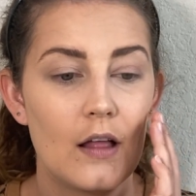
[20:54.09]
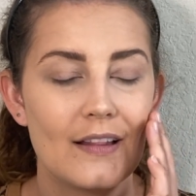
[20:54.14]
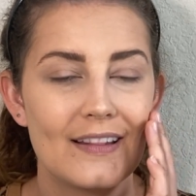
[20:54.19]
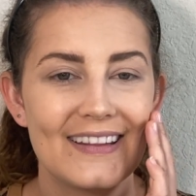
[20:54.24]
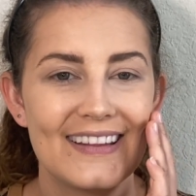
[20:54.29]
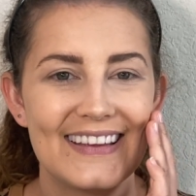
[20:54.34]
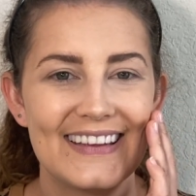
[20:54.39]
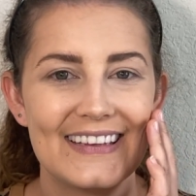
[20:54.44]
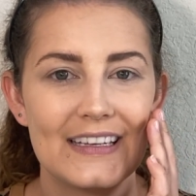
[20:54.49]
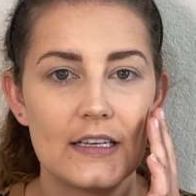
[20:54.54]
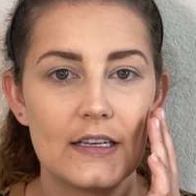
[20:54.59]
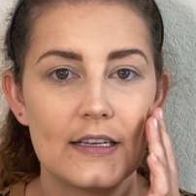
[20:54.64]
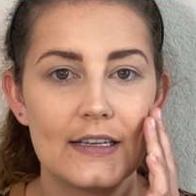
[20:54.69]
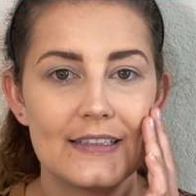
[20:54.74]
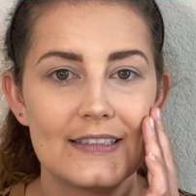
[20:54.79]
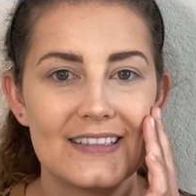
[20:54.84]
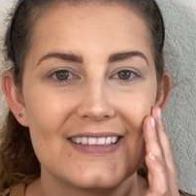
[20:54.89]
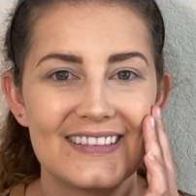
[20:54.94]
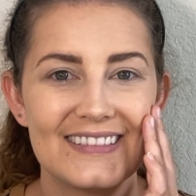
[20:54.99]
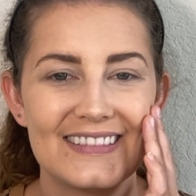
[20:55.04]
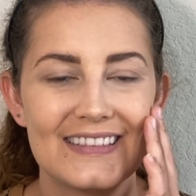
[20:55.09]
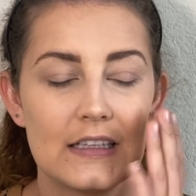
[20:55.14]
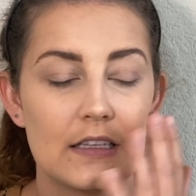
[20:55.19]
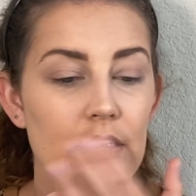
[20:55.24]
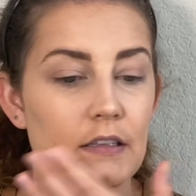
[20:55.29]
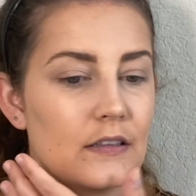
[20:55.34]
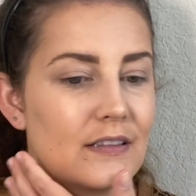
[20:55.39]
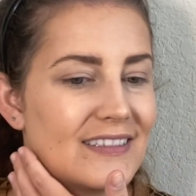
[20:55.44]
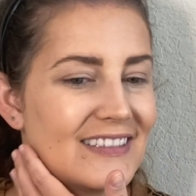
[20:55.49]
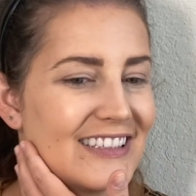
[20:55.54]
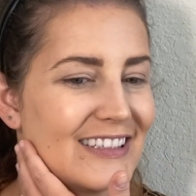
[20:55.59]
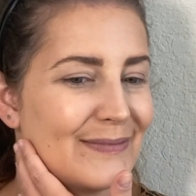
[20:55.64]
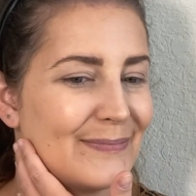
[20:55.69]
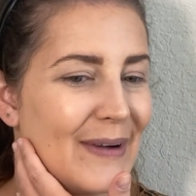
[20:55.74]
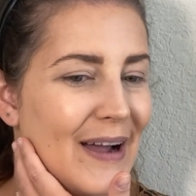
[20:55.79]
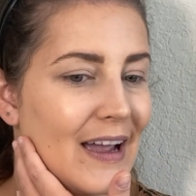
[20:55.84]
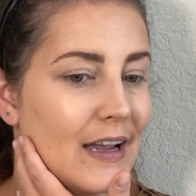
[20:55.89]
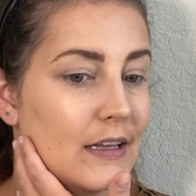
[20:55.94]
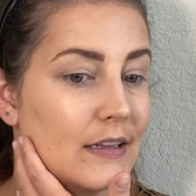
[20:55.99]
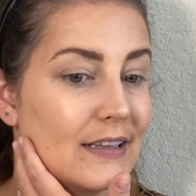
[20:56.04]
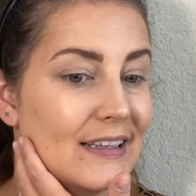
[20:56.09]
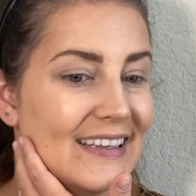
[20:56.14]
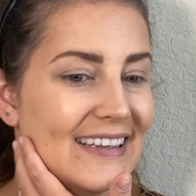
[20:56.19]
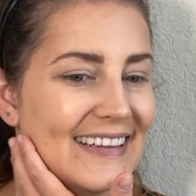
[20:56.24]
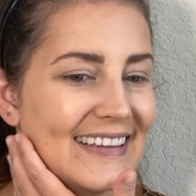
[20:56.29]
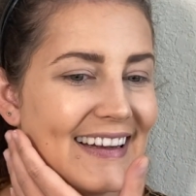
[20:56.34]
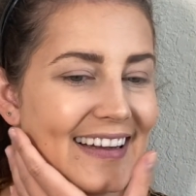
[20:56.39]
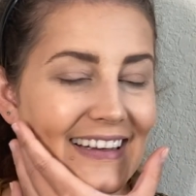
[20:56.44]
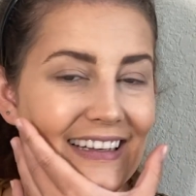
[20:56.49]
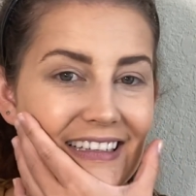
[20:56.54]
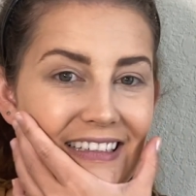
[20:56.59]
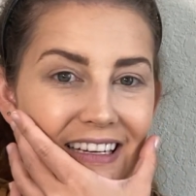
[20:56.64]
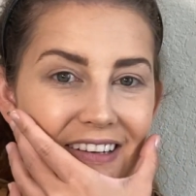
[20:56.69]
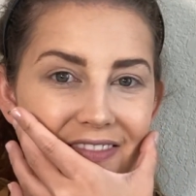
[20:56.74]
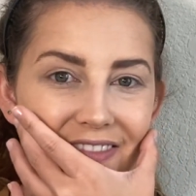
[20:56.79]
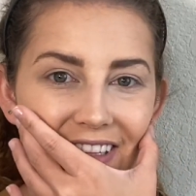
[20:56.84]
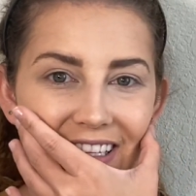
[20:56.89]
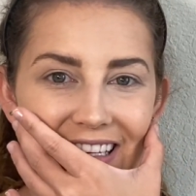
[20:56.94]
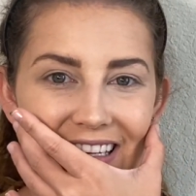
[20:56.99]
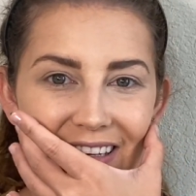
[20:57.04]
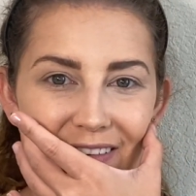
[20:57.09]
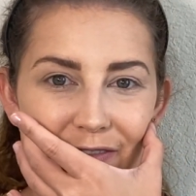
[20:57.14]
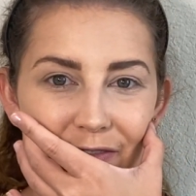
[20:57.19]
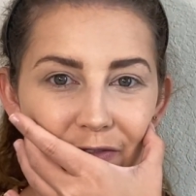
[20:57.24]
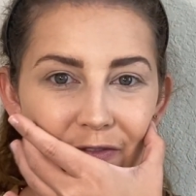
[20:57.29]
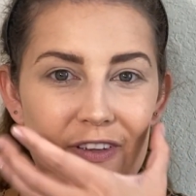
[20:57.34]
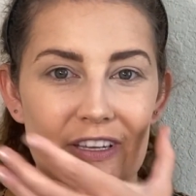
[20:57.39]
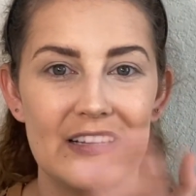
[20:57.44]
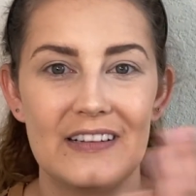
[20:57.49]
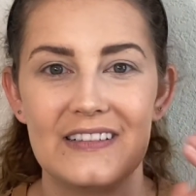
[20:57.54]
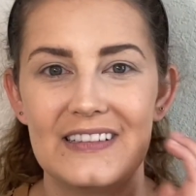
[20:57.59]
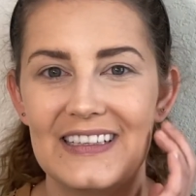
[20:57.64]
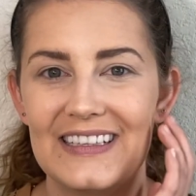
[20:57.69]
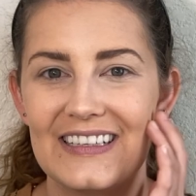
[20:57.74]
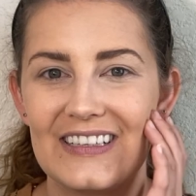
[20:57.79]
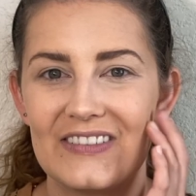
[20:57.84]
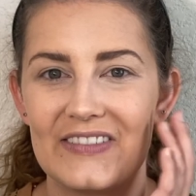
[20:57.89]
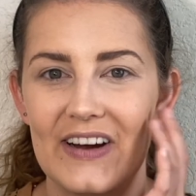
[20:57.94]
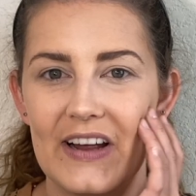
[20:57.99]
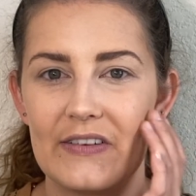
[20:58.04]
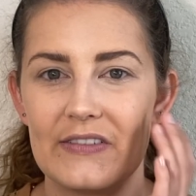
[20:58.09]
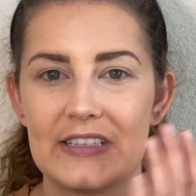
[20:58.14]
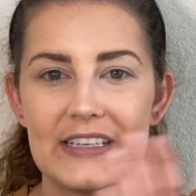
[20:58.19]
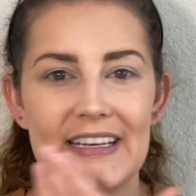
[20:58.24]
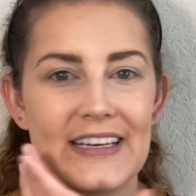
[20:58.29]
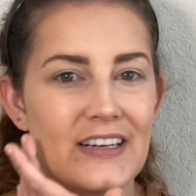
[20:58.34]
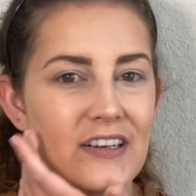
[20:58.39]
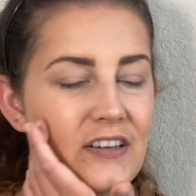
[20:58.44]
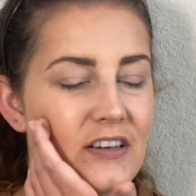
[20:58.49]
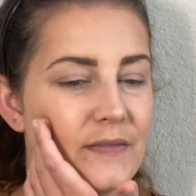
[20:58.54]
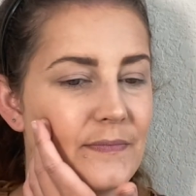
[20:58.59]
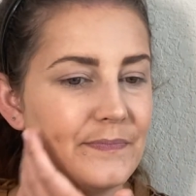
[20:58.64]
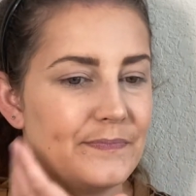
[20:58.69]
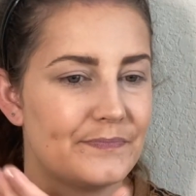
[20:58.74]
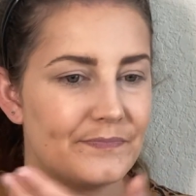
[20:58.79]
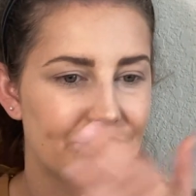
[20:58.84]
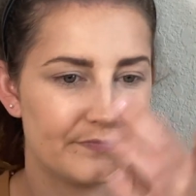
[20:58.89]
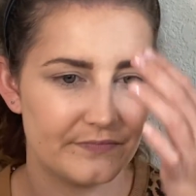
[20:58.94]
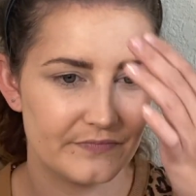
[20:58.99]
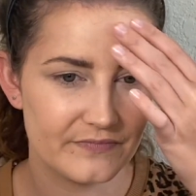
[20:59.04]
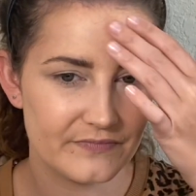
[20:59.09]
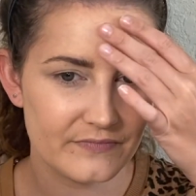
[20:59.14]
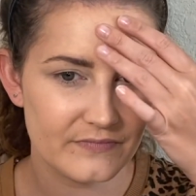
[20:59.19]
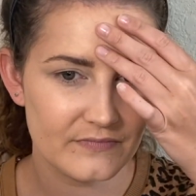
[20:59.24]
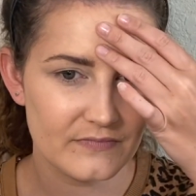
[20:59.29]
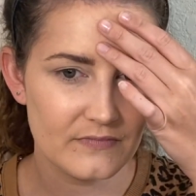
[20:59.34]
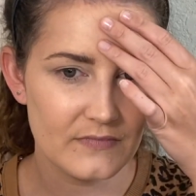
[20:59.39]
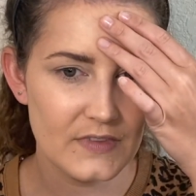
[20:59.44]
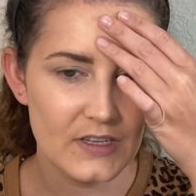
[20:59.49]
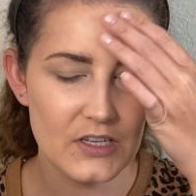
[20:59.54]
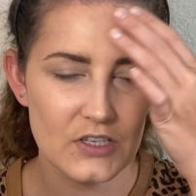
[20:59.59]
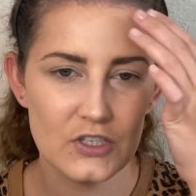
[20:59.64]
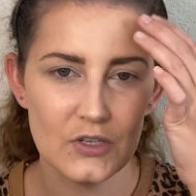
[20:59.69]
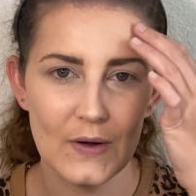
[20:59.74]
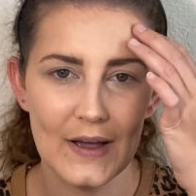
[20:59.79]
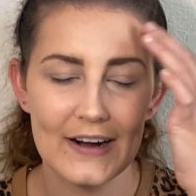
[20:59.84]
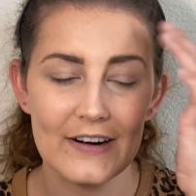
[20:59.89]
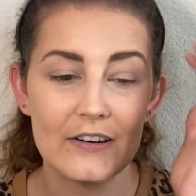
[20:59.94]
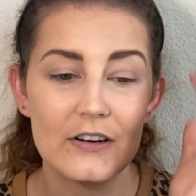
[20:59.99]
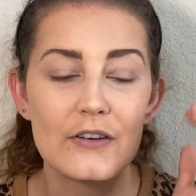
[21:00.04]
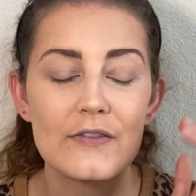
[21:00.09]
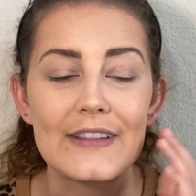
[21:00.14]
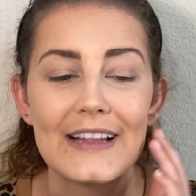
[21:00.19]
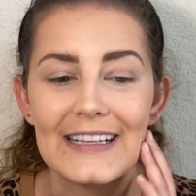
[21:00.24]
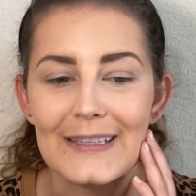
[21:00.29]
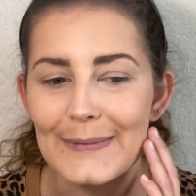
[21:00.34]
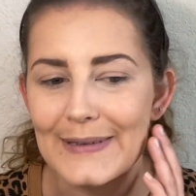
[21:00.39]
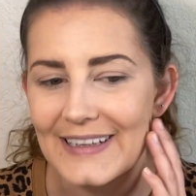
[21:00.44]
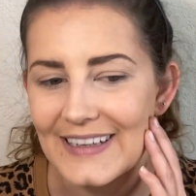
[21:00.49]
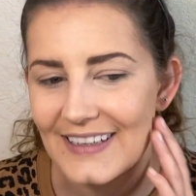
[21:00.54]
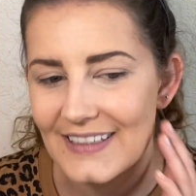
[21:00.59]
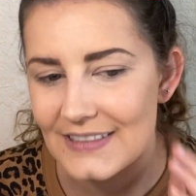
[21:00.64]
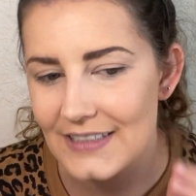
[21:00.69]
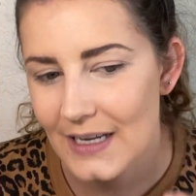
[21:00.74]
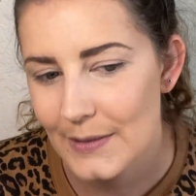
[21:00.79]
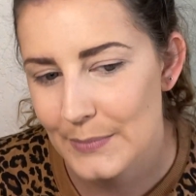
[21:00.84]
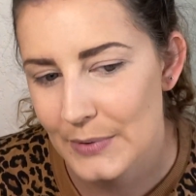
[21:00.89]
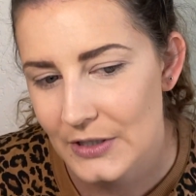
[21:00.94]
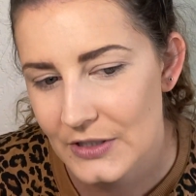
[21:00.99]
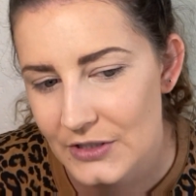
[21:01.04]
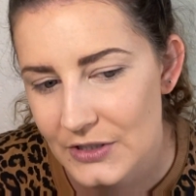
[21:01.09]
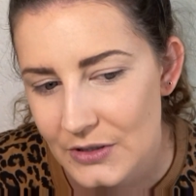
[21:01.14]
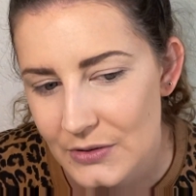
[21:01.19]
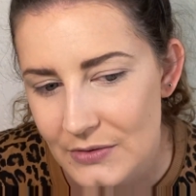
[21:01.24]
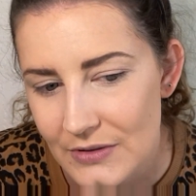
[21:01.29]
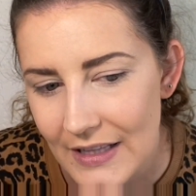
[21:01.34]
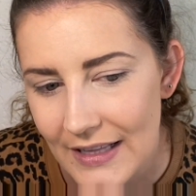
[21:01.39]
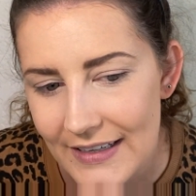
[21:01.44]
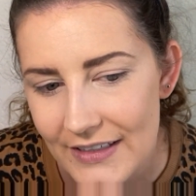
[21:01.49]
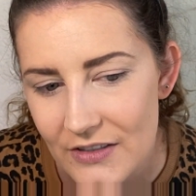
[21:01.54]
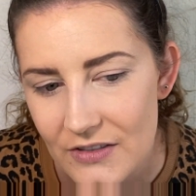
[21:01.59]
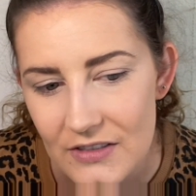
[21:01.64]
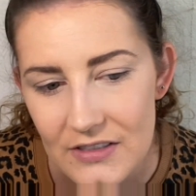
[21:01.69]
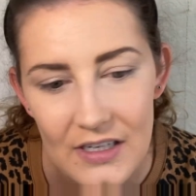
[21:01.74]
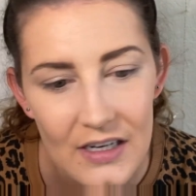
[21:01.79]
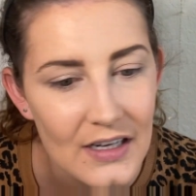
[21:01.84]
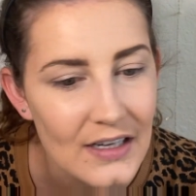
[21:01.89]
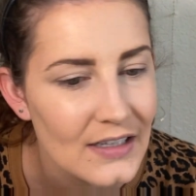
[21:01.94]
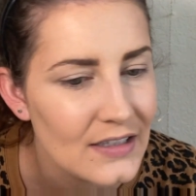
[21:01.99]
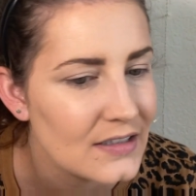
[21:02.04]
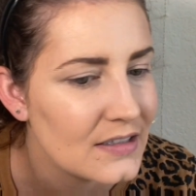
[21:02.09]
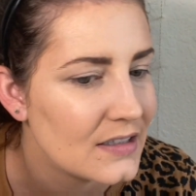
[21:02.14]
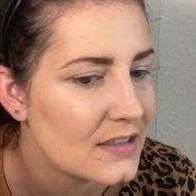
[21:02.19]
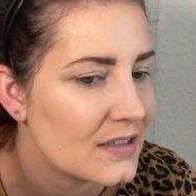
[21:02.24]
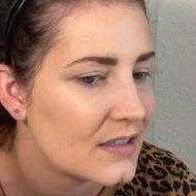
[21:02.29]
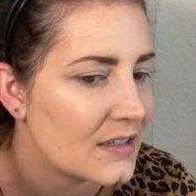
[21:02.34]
Like it's smiling. I can definitely feel it around here. So I don't know if that's because I put 2 layers on.